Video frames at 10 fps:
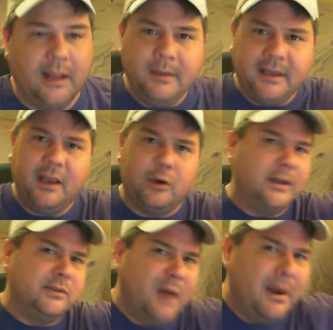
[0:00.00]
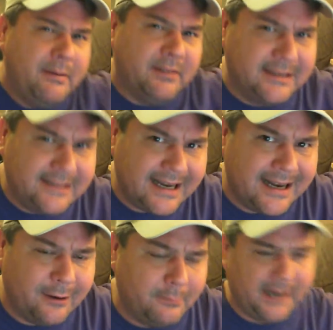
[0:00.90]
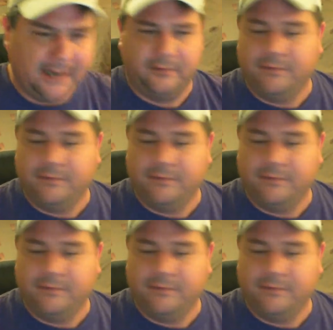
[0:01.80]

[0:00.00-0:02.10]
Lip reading: let me tell you the reason why I'm even sitting here making this